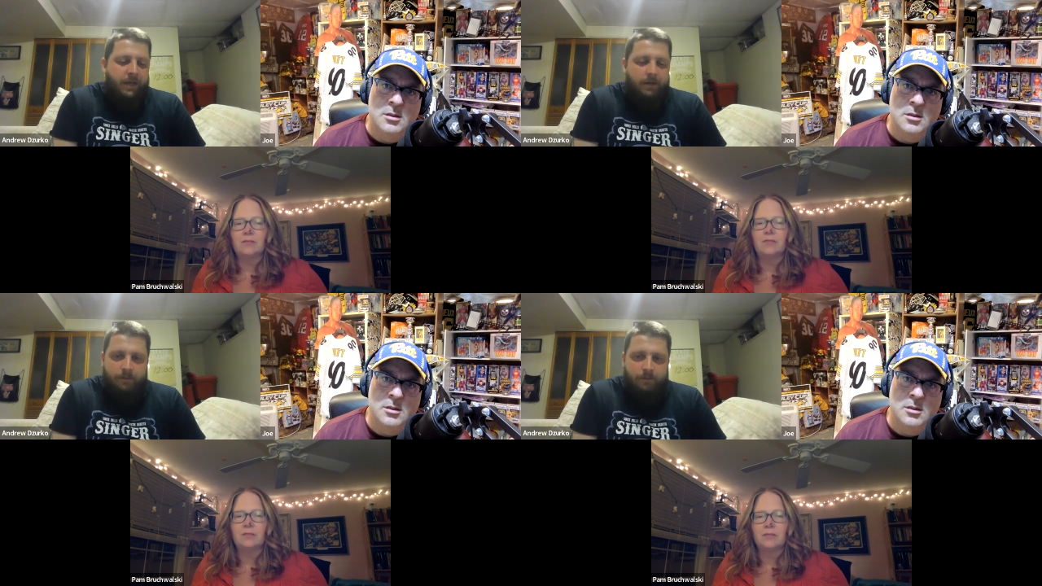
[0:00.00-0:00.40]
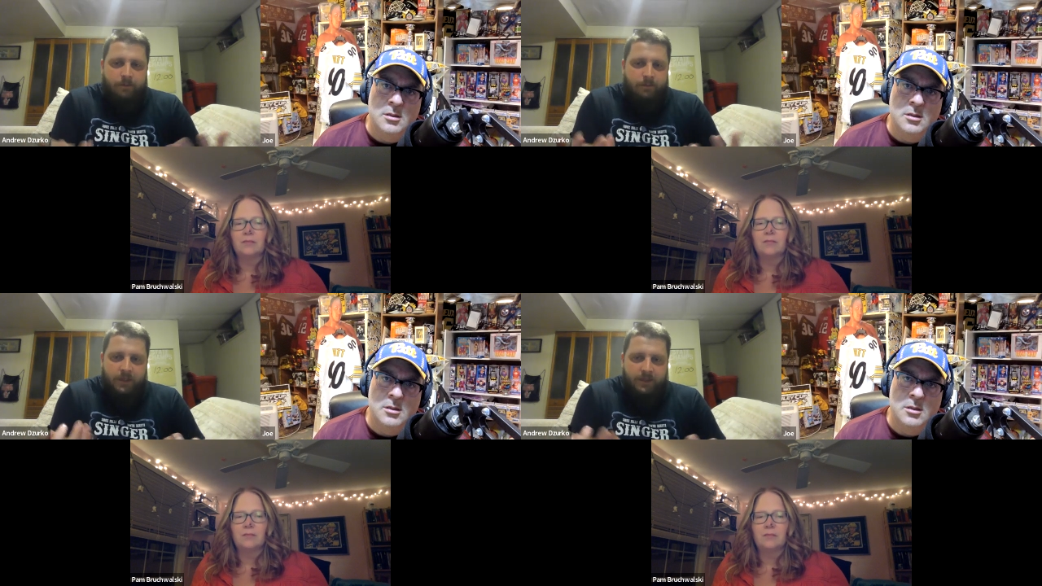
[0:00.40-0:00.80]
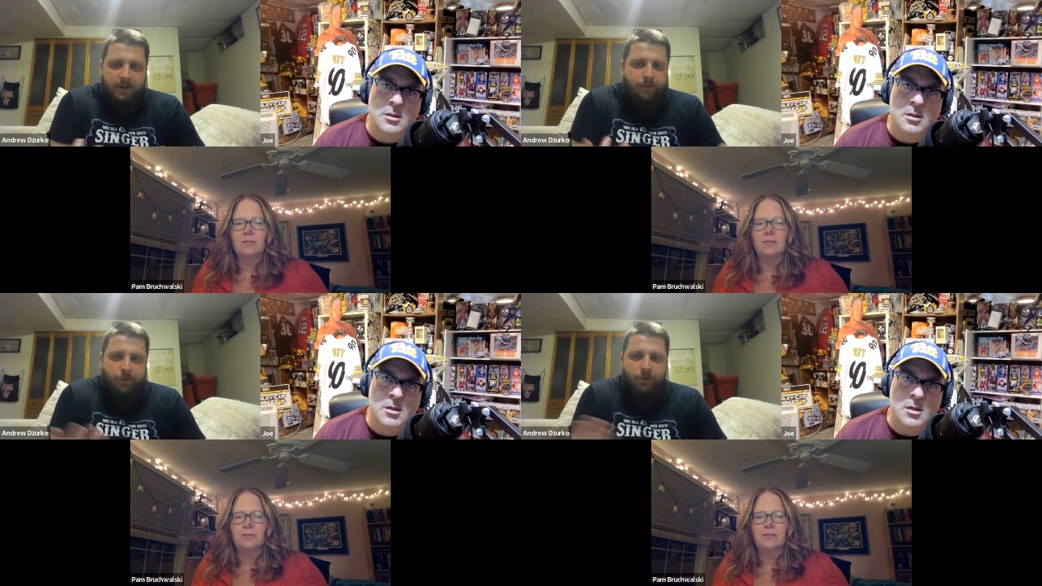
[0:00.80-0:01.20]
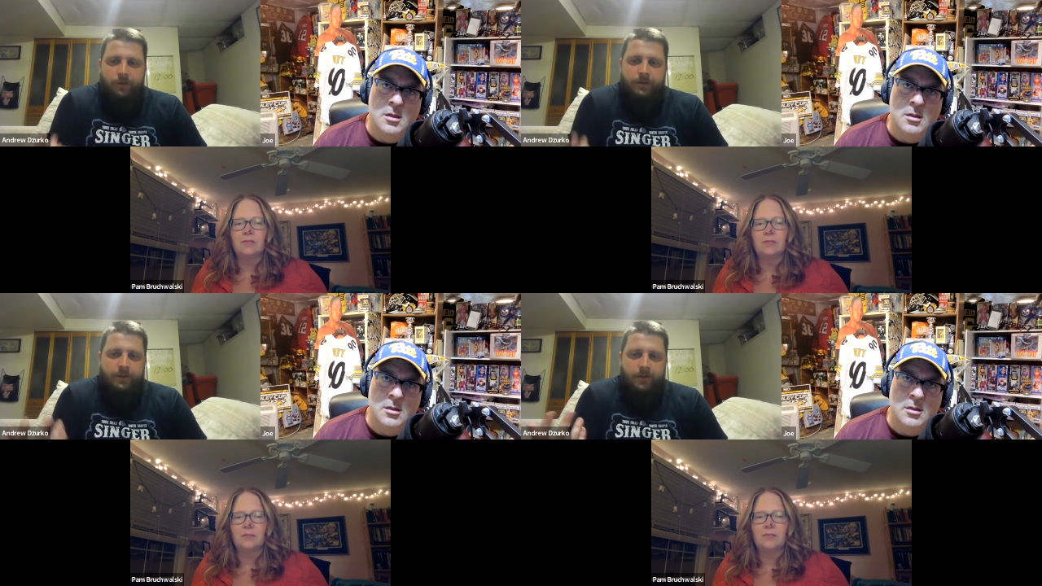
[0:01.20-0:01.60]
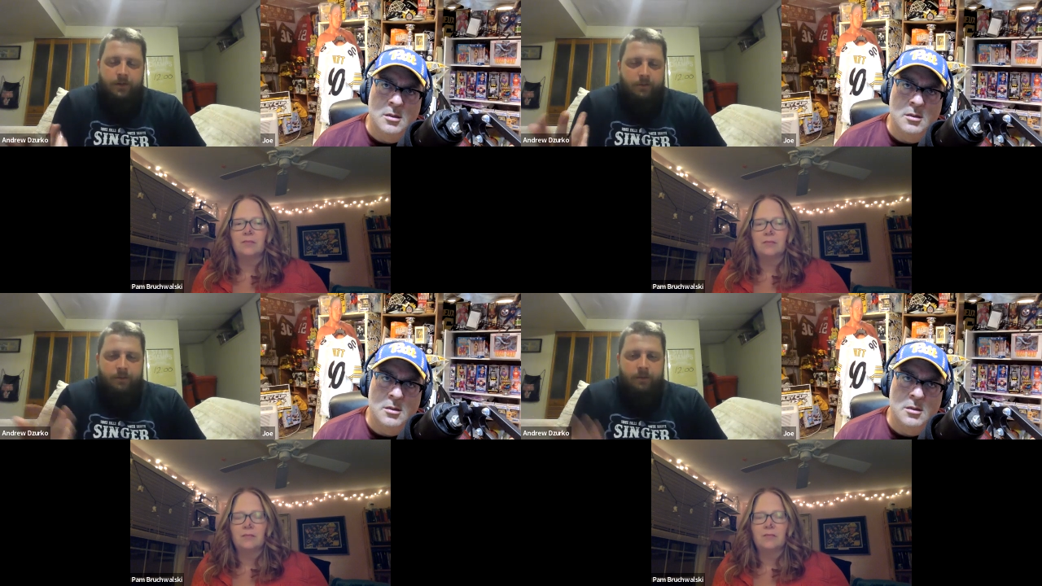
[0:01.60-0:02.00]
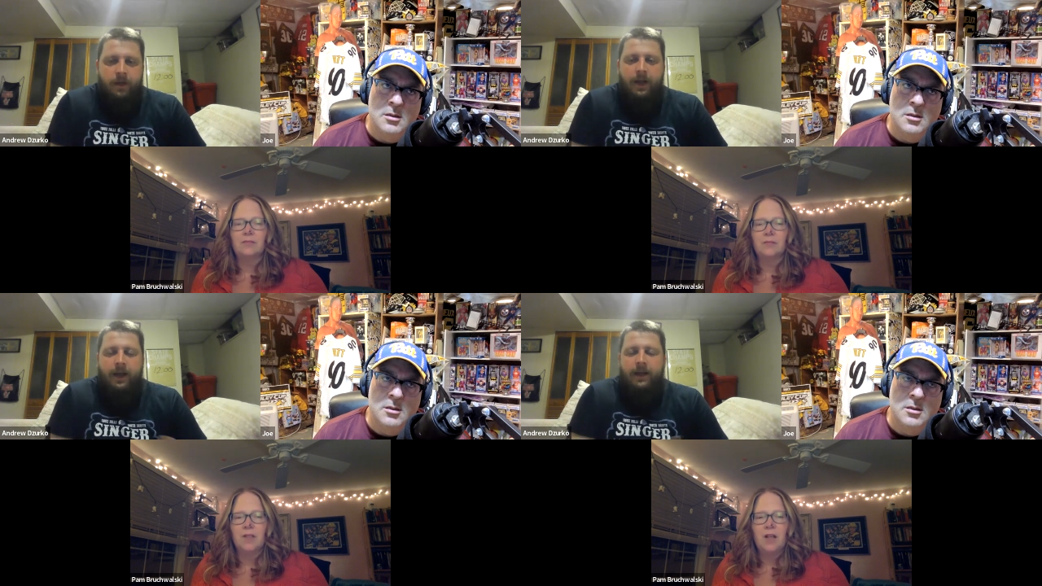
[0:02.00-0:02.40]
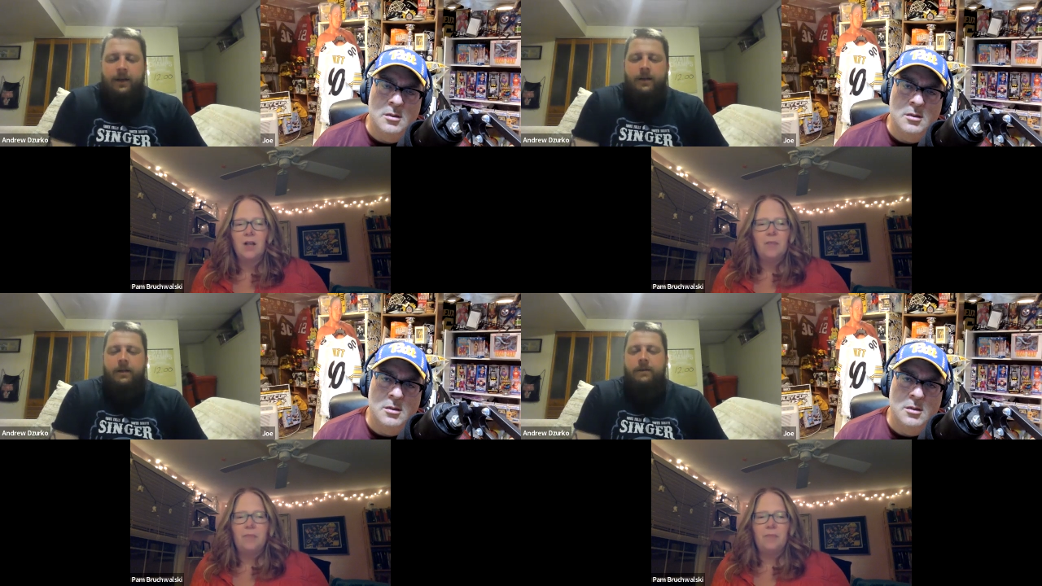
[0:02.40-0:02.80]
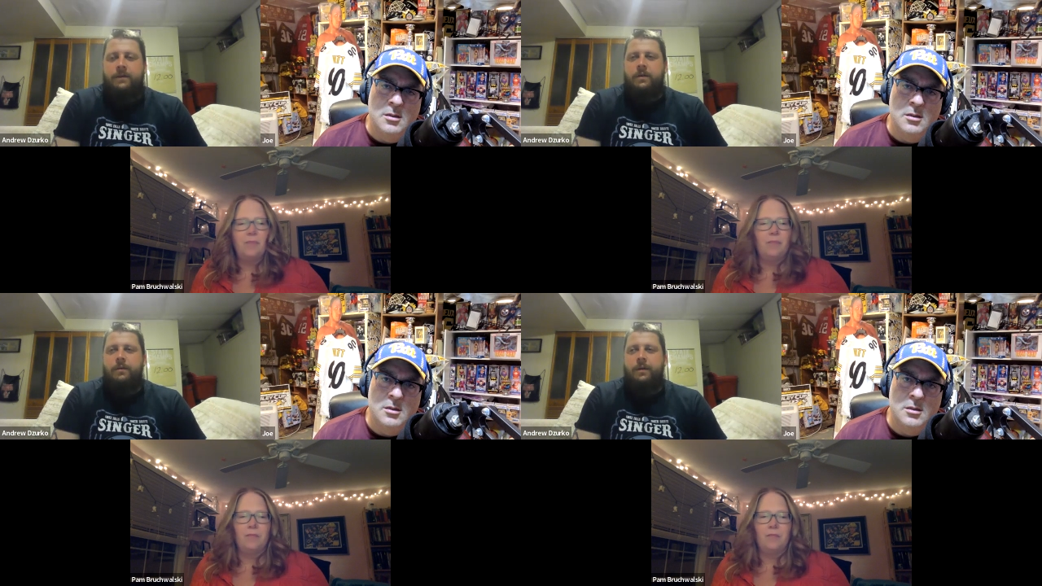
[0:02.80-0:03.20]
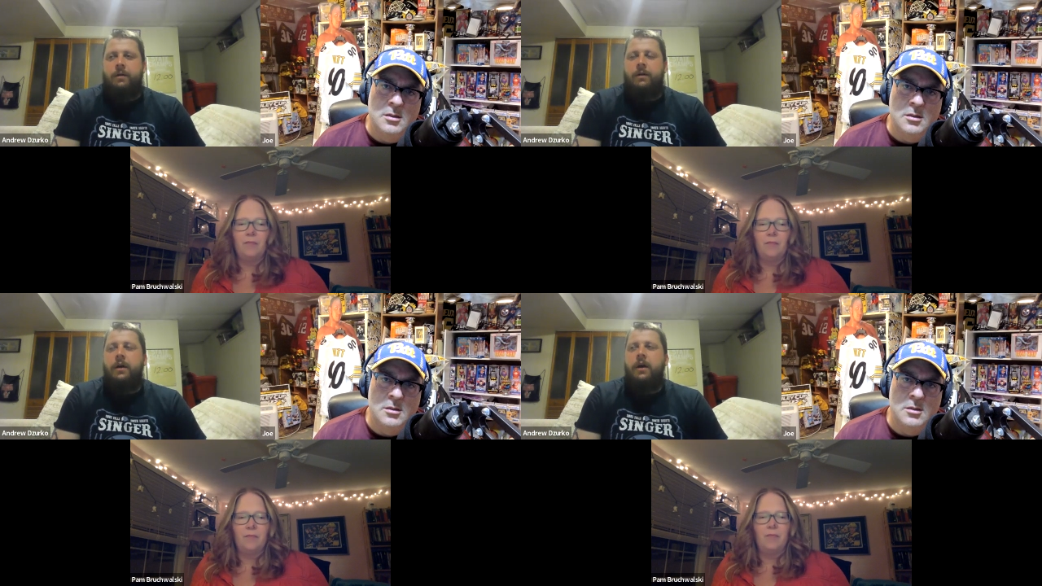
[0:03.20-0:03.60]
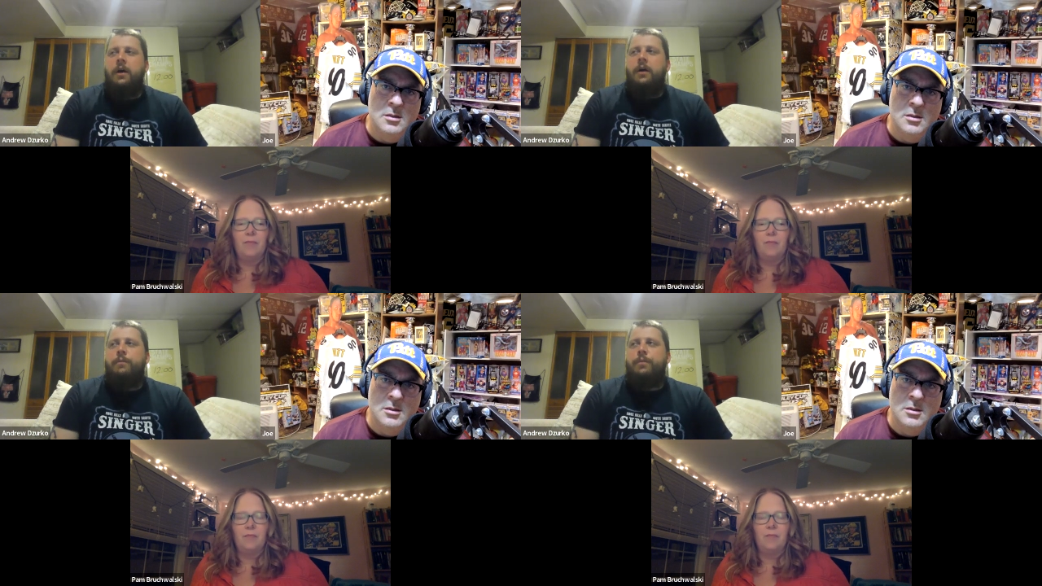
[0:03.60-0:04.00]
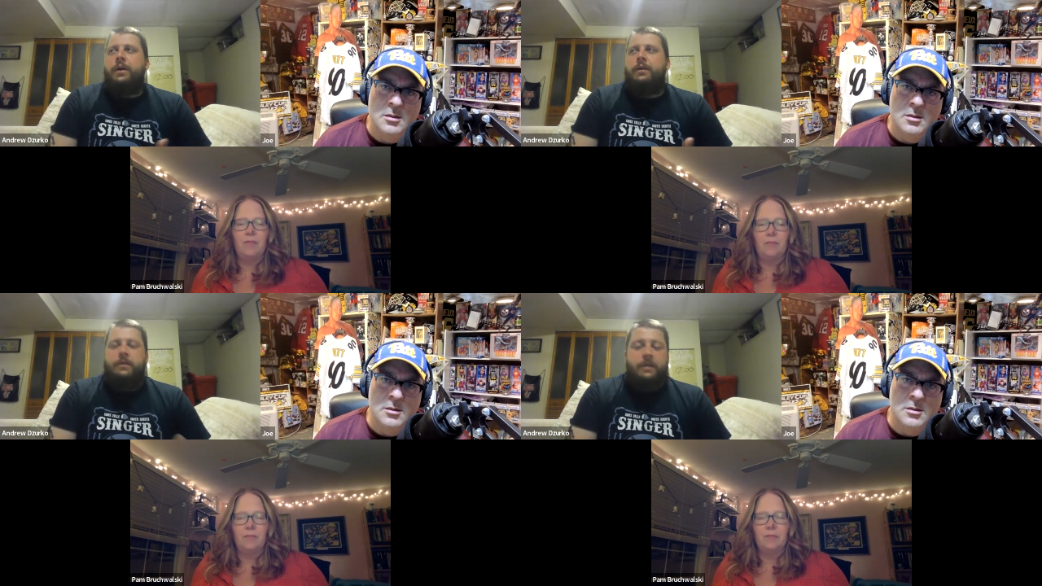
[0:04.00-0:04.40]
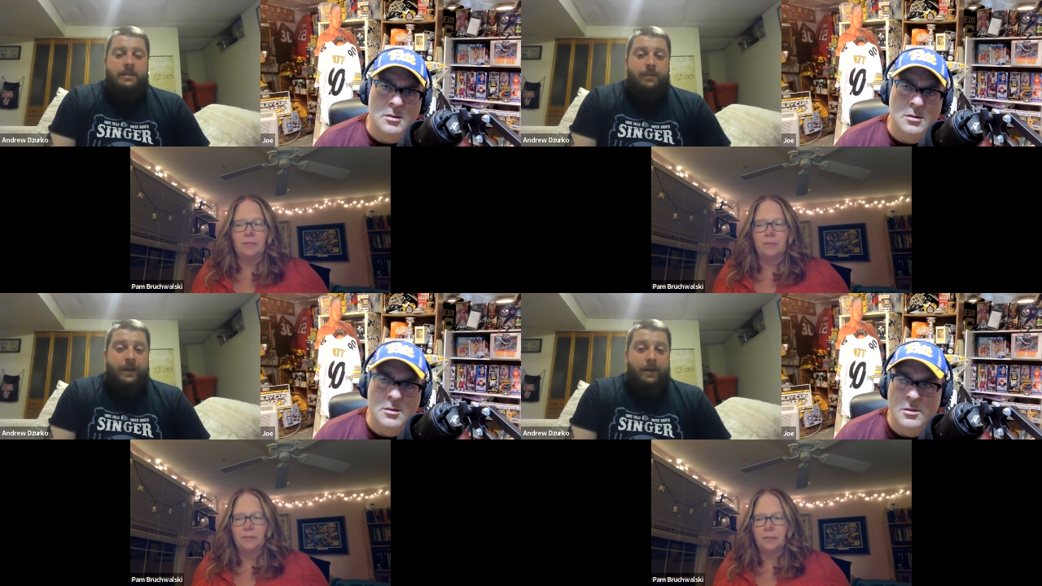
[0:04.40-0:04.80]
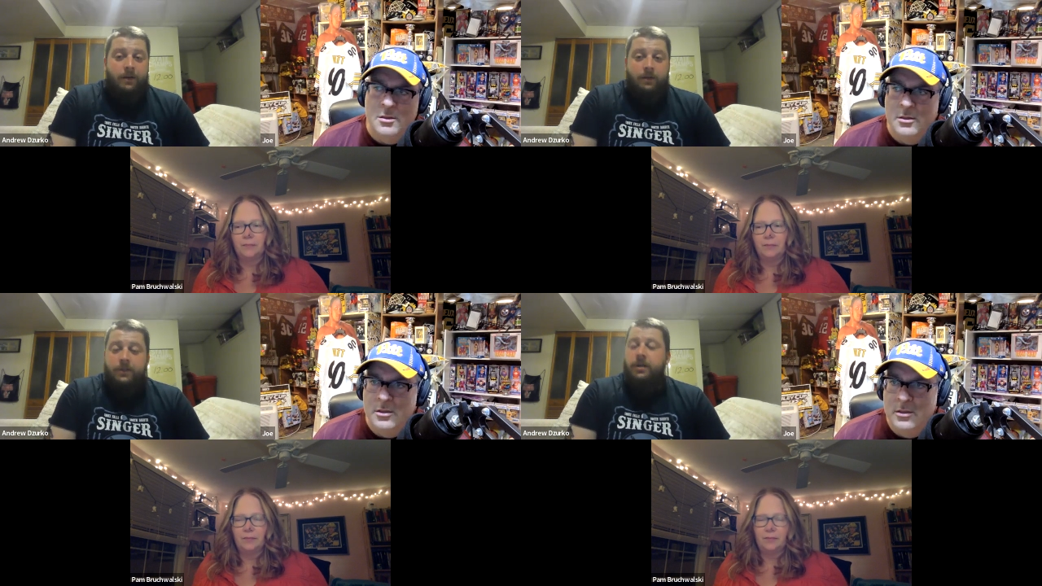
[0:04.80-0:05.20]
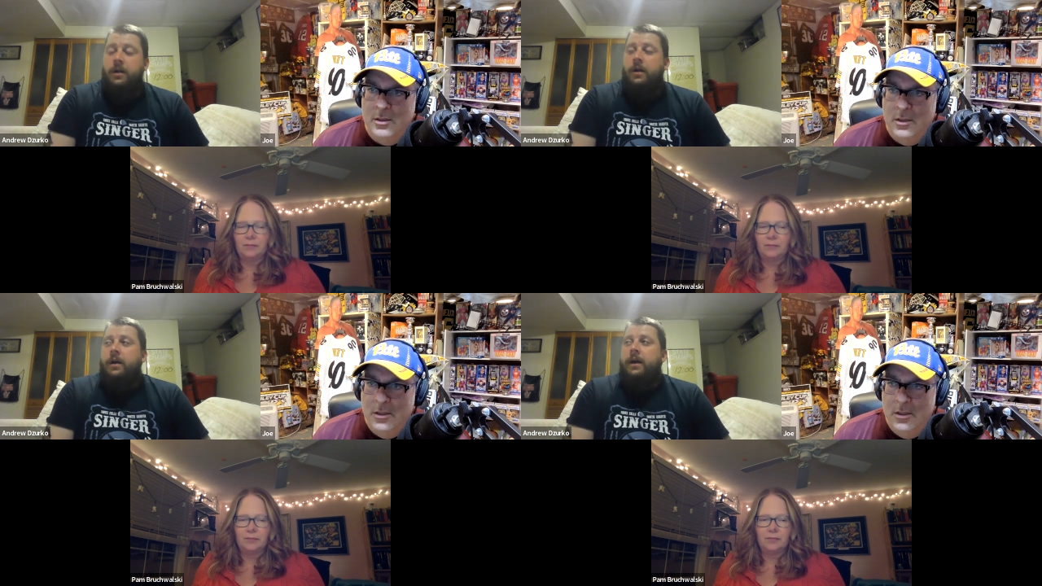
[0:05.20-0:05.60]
Speaker 1: been disabled or, like, had any of this going on. But at least to my knowledge,